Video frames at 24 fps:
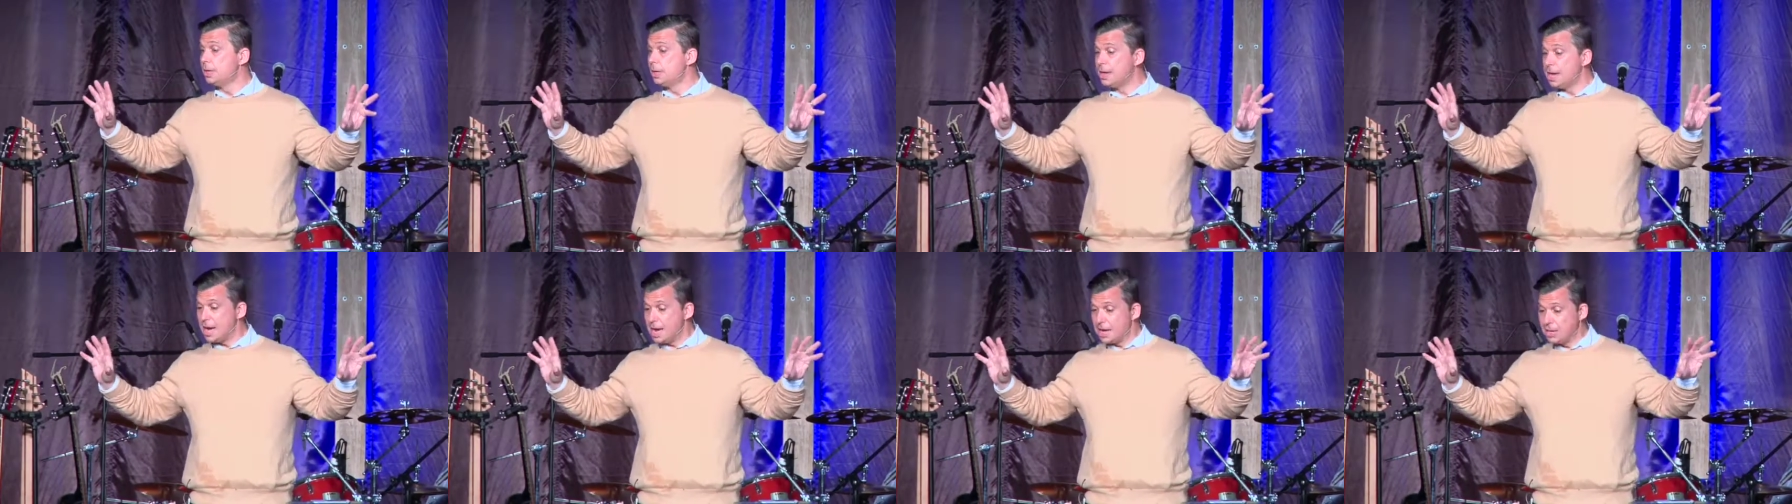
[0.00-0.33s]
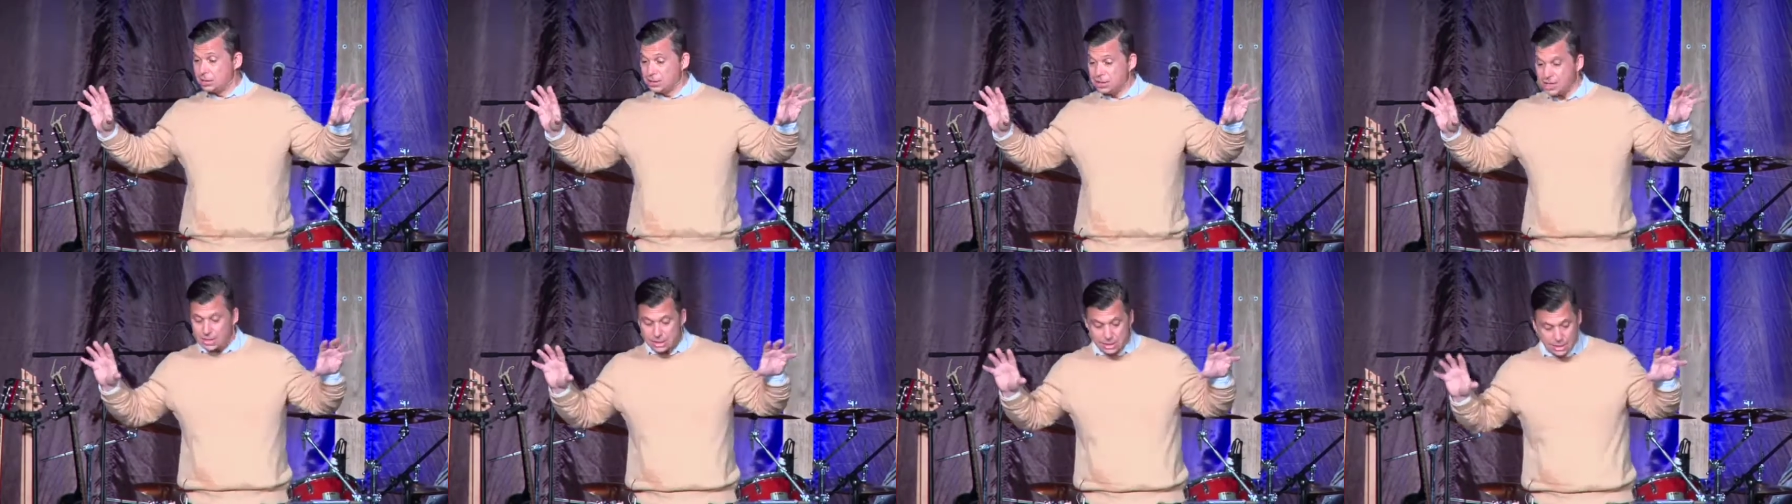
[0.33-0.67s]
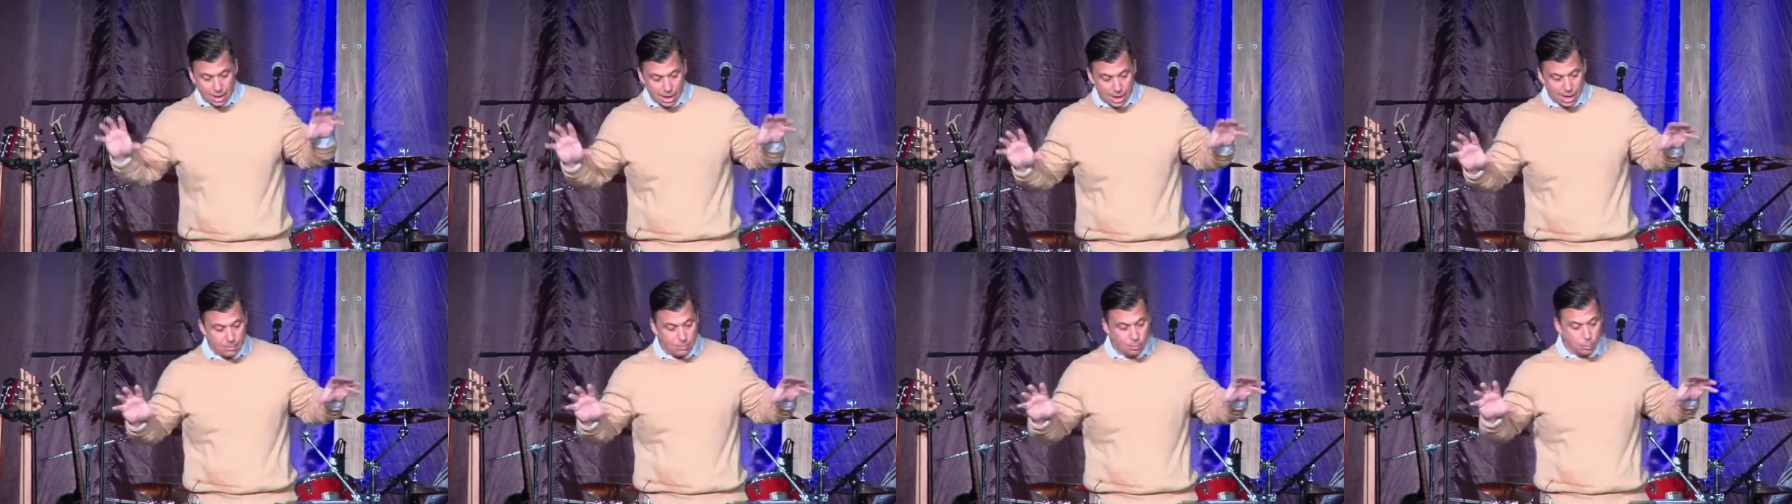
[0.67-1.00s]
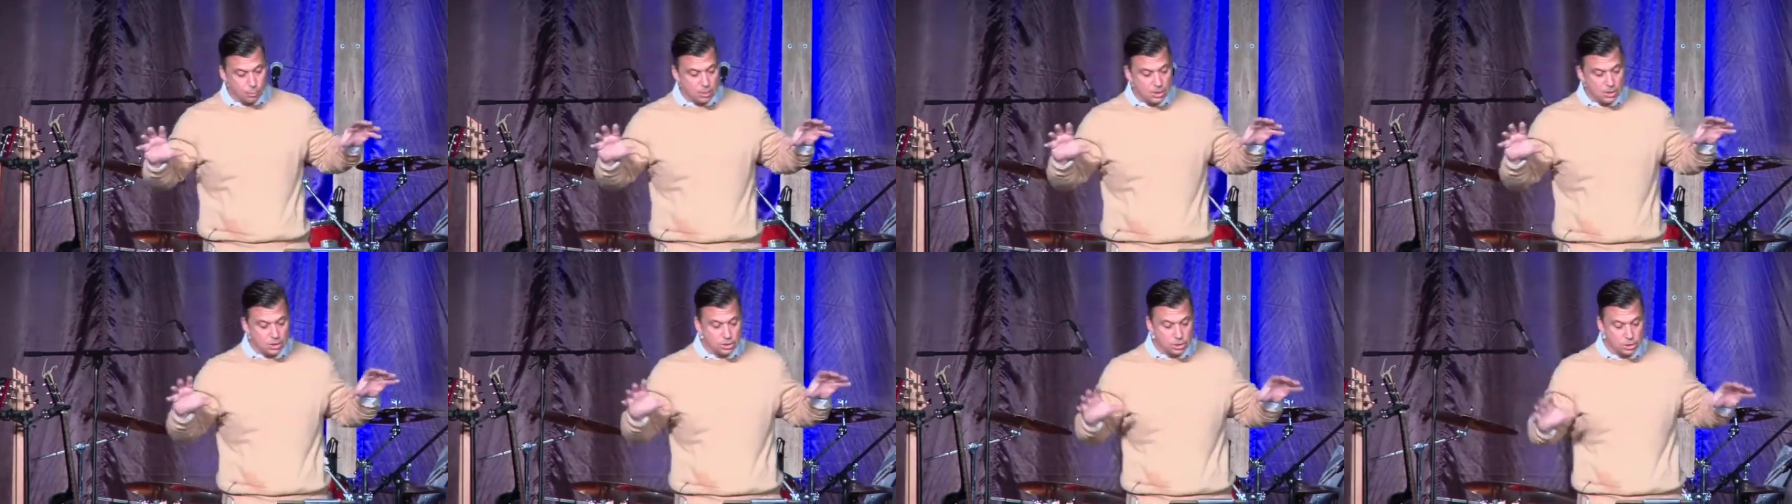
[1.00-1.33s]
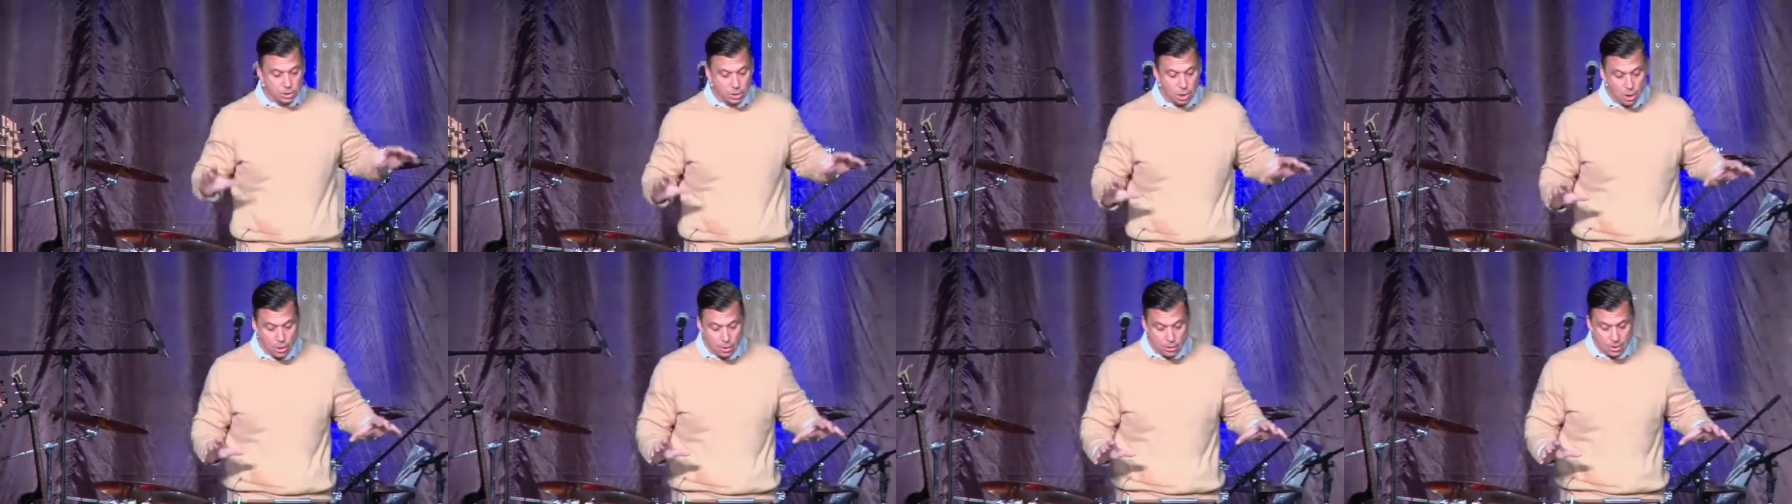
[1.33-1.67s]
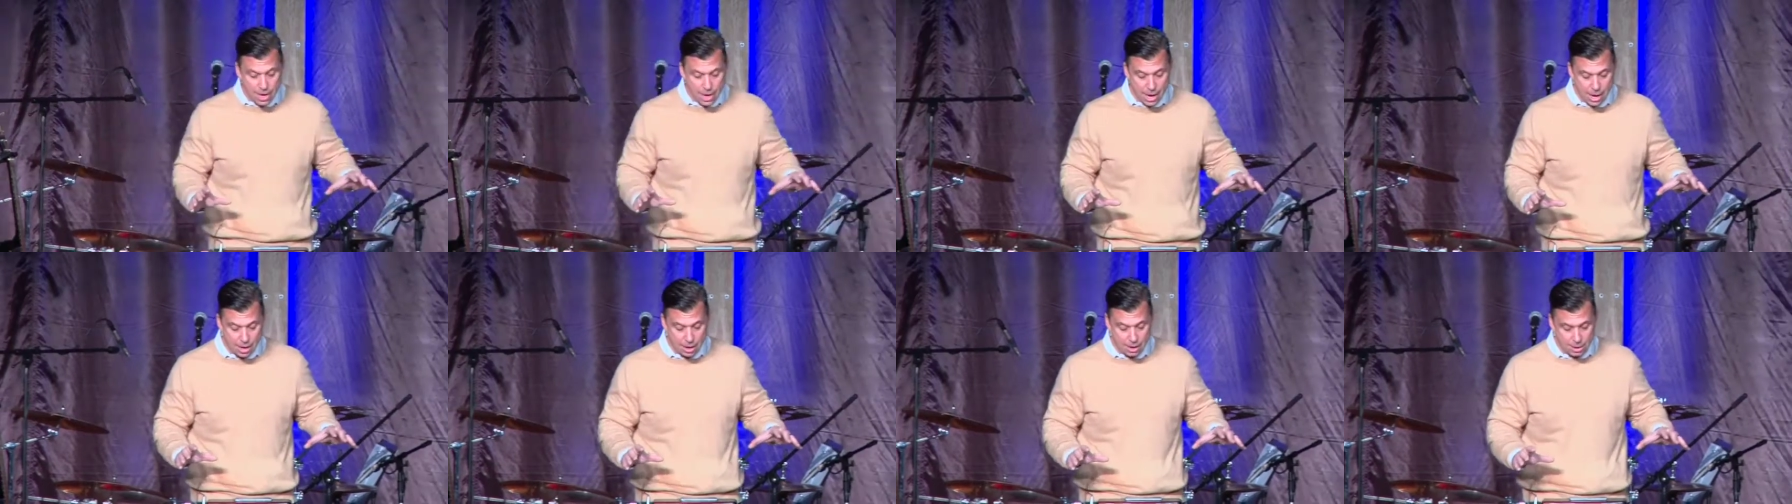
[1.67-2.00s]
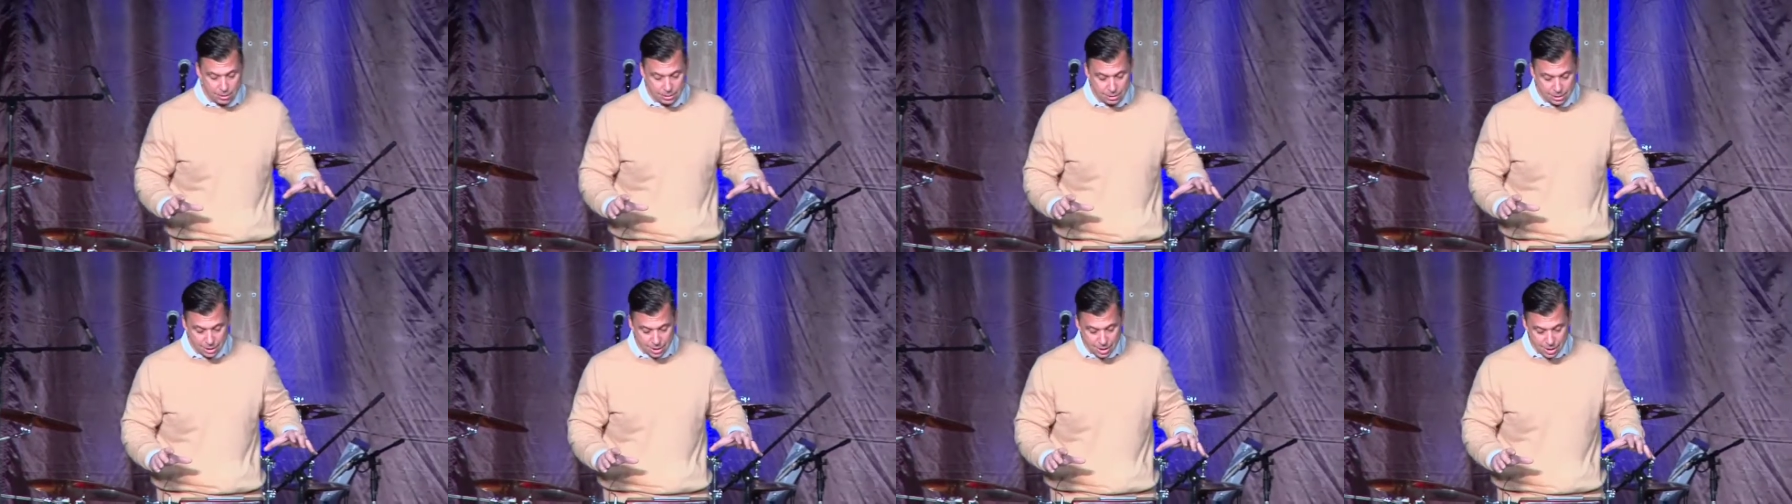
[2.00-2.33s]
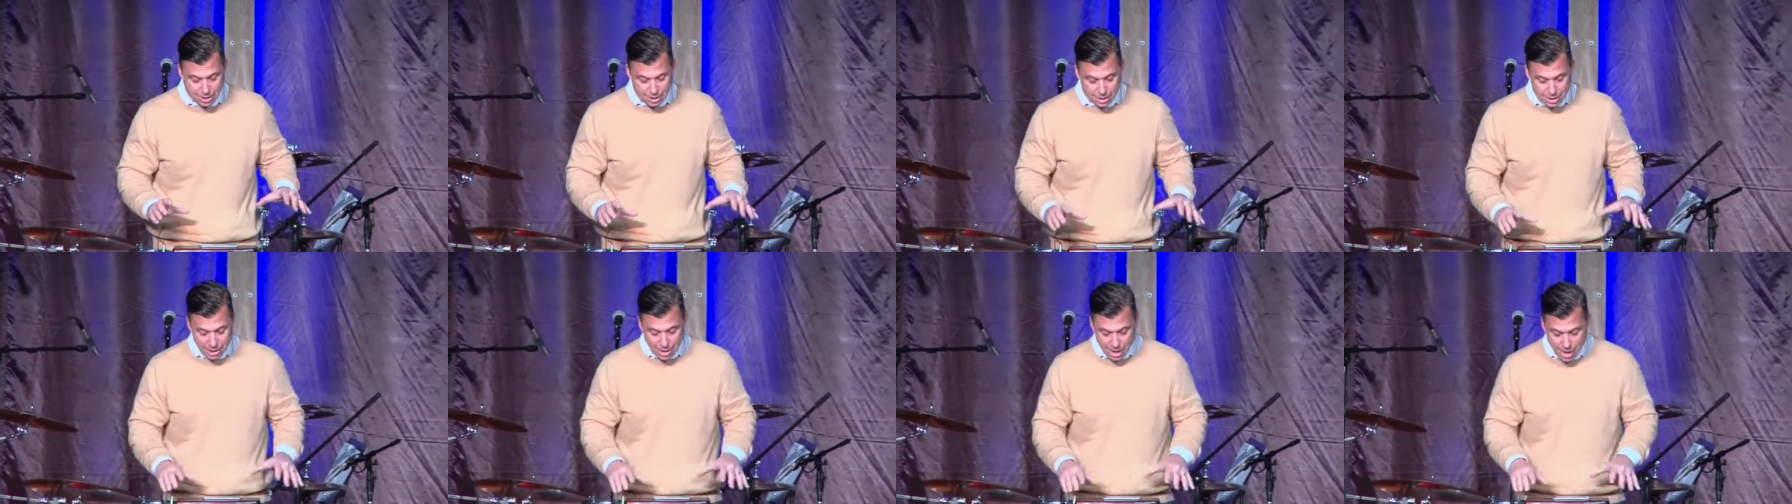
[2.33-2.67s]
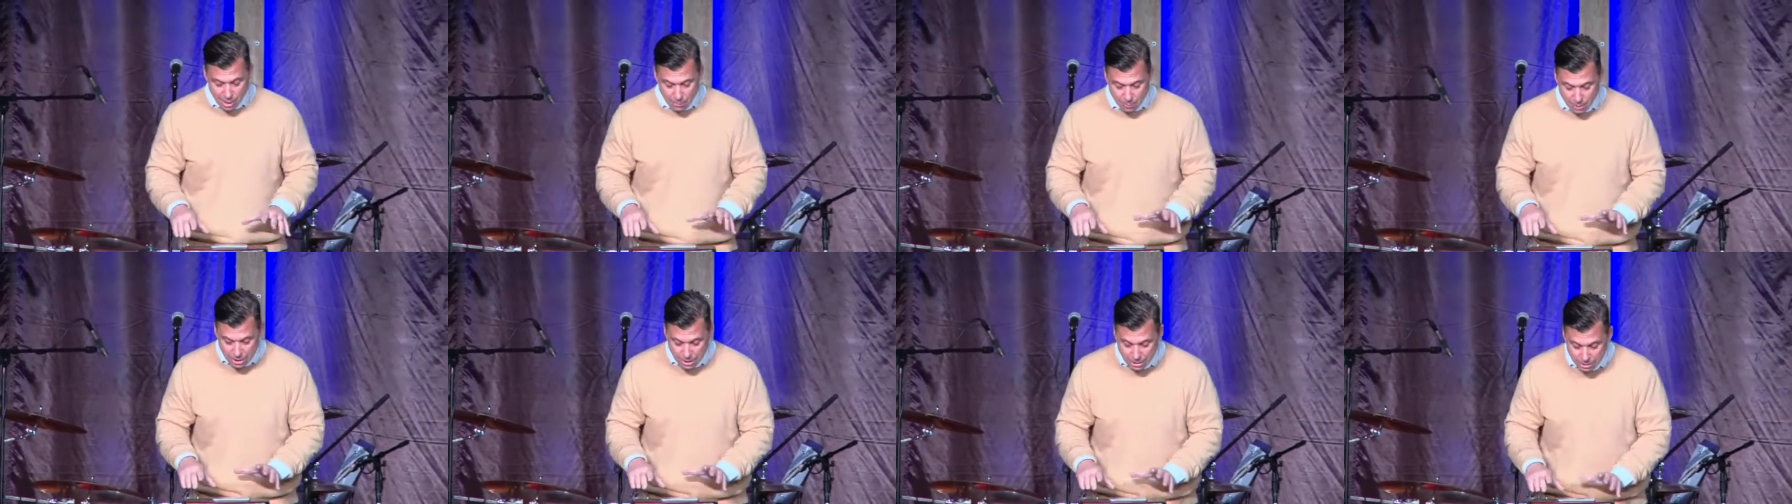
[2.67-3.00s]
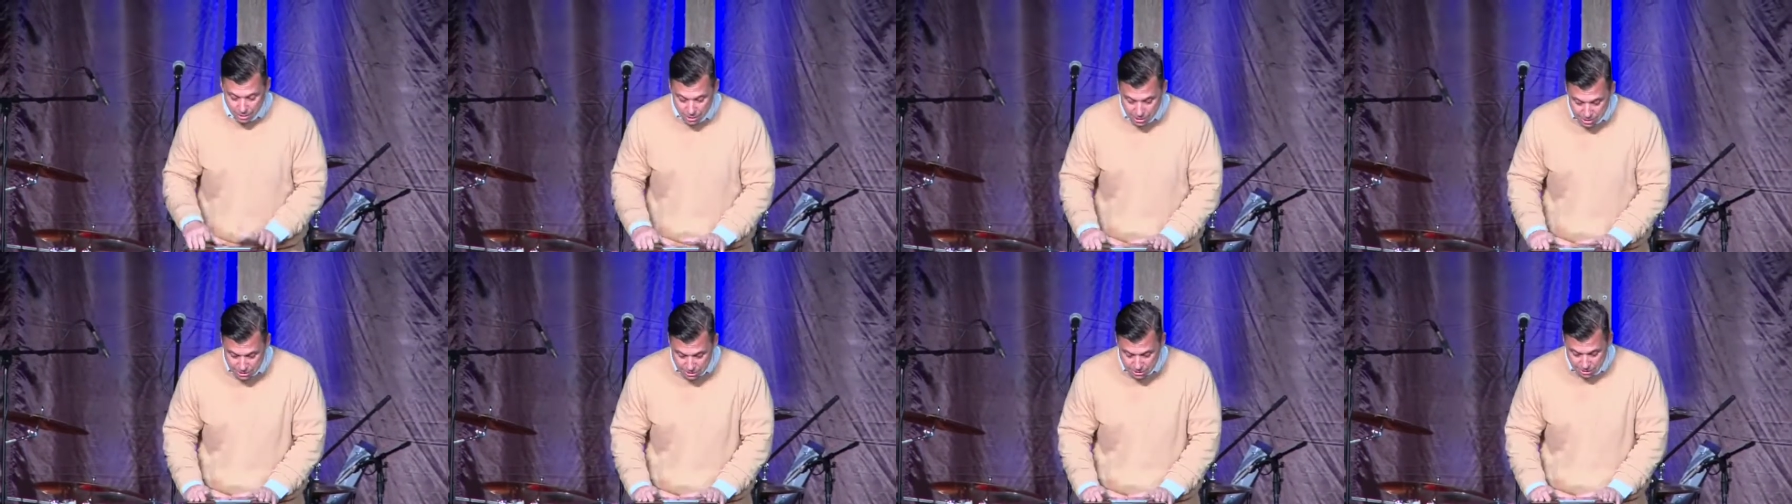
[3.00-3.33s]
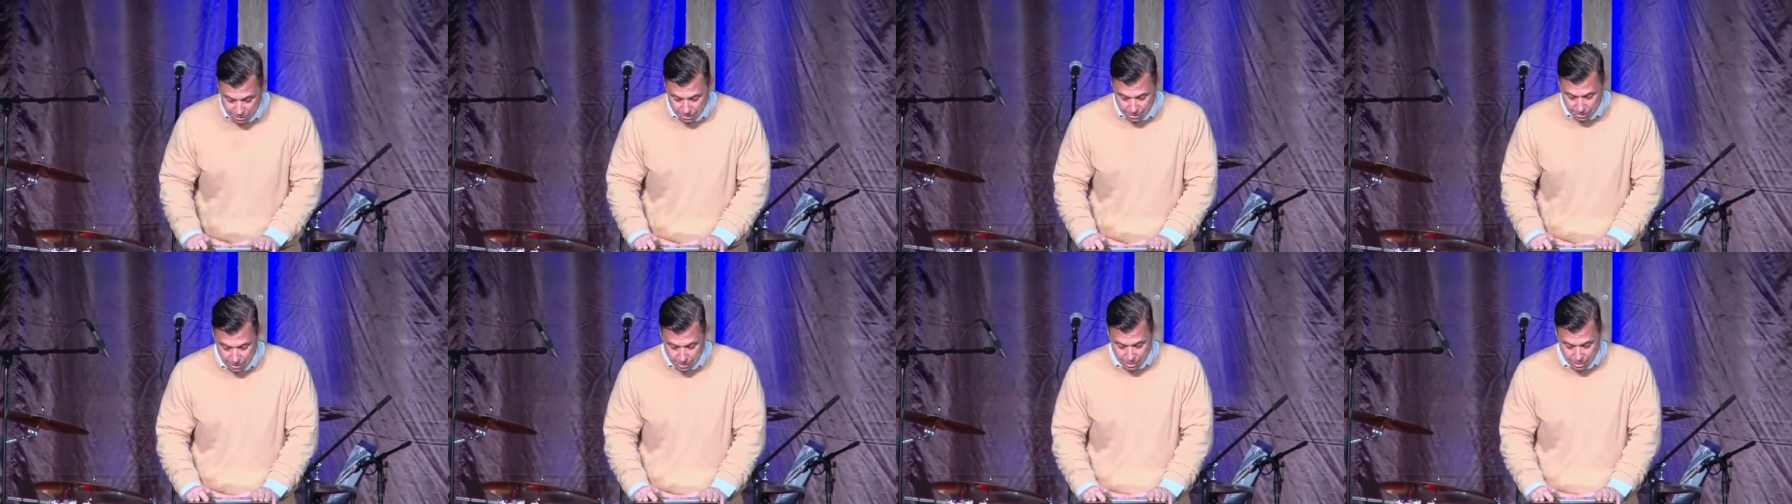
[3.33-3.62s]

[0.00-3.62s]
And it's that time where we slow down and we listen.